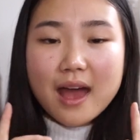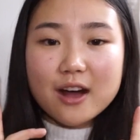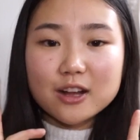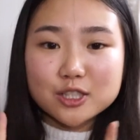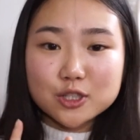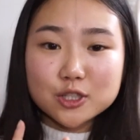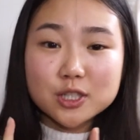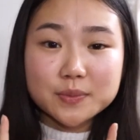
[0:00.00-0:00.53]

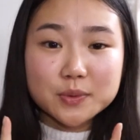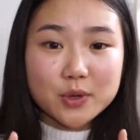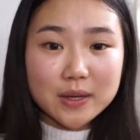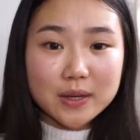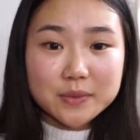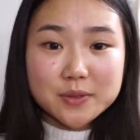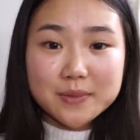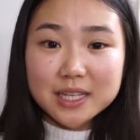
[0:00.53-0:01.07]
Also
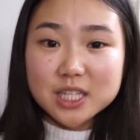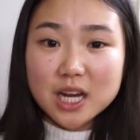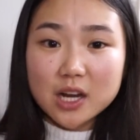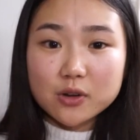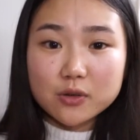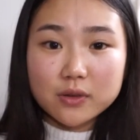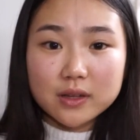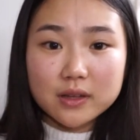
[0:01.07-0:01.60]
subscribe to my
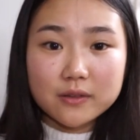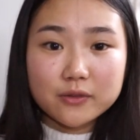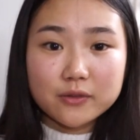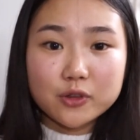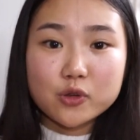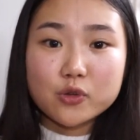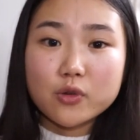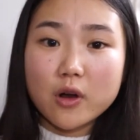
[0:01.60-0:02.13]
channel if
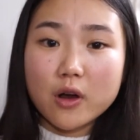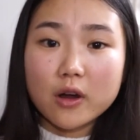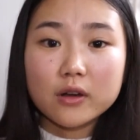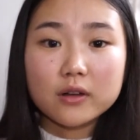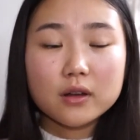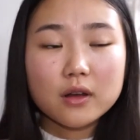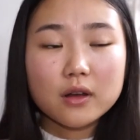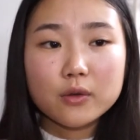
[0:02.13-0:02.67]
you
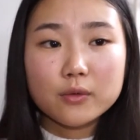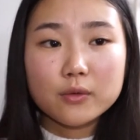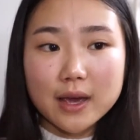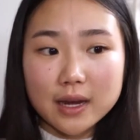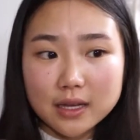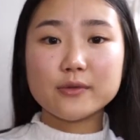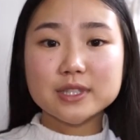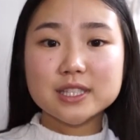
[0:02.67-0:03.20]
aren't
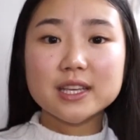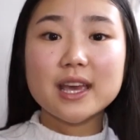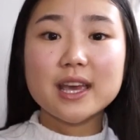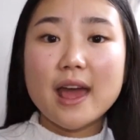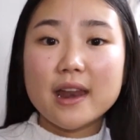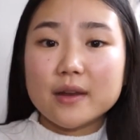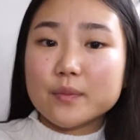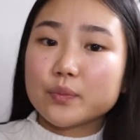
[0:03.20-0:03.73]
already. Once
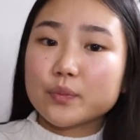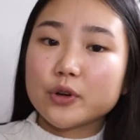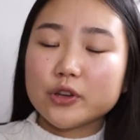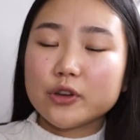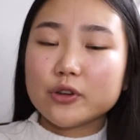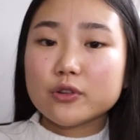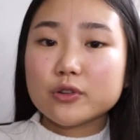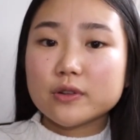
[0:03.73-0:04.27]
again, put
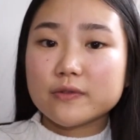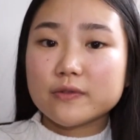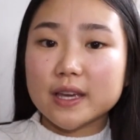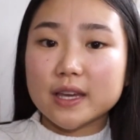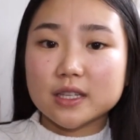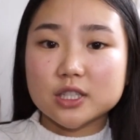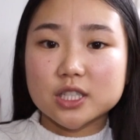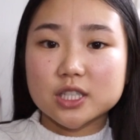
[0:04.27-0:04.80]
your
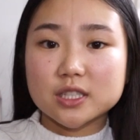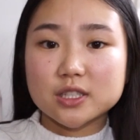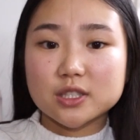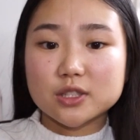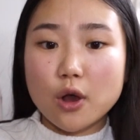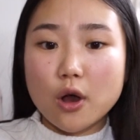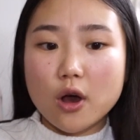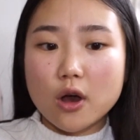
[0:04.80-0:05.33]

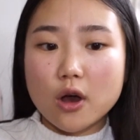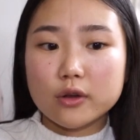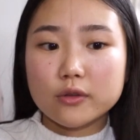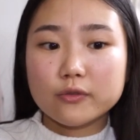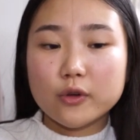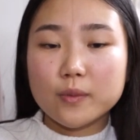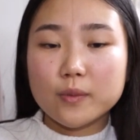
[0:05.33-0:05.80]
notifications on for